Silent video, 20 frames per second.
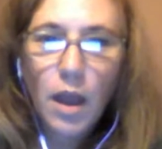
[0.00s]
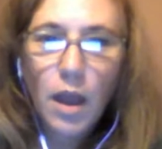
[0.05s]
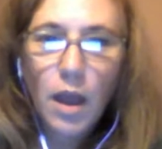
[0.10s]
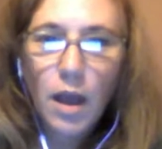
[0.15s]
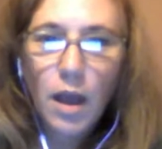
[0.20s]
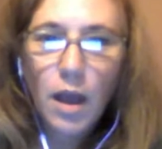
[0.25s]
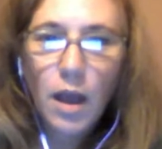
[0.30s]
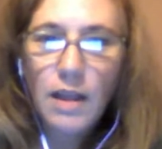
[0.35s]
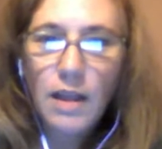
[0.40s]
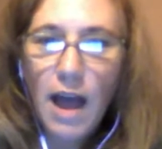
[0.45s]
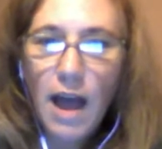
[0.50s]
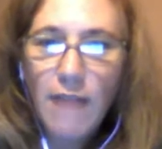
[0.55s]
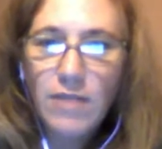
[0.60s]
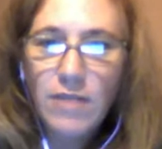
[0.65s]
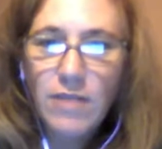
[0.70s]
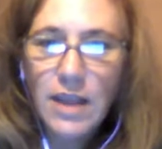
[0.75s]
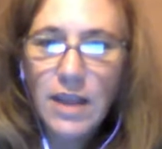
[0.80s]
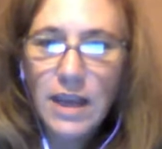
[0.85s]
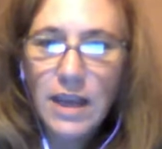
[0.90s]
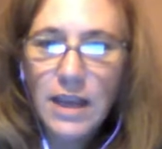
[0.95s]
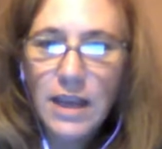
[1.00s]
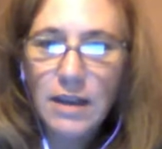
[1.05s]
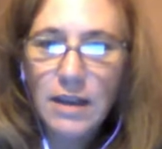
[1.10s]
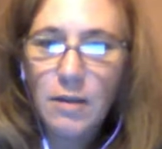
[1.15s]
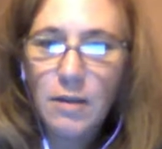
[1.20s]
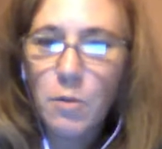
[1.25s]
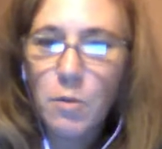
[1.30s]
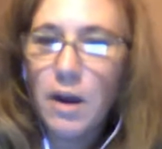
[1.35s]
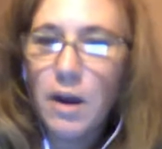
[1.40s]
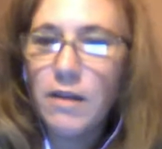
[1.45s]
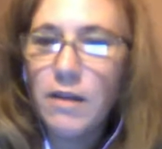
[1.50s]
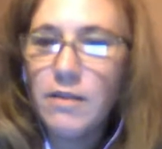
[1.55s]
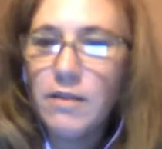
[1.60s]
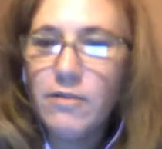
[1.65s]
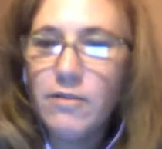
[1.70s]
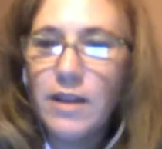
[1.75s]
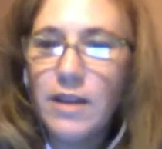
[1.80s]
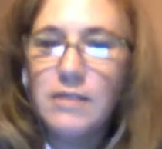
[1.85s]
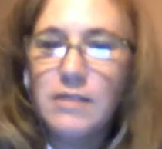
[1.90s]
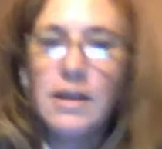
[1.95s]
Alive in the heat, aware in the
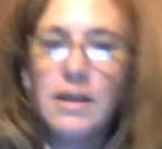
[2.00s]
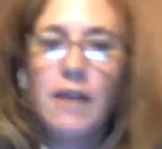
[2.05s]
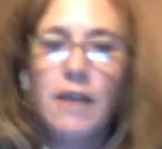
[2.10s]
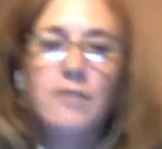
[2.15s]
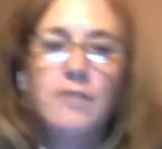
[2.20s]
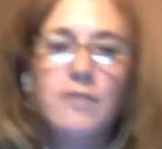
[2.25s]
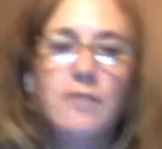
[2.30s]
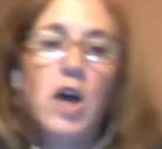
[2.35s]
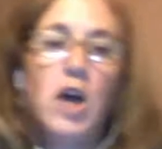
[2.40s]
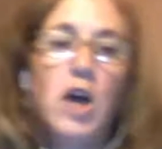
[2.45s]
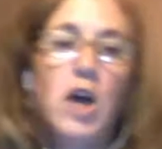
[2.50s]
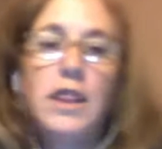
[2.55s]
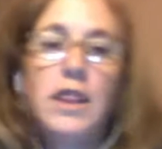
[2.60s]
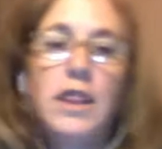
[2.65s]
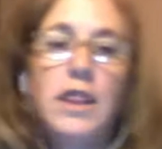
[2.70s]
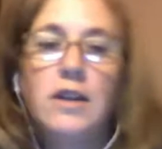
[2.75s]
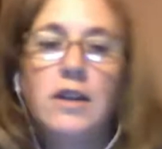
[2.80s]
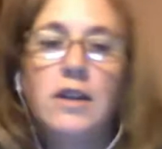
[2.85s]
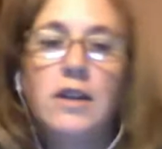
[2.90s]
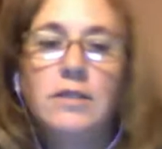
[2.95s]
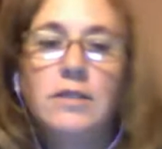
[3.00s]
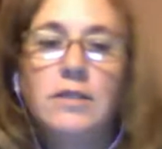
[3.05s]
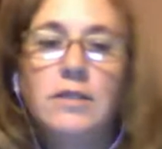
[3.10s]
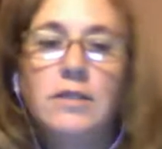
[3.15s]
faint sound of dawn thunder.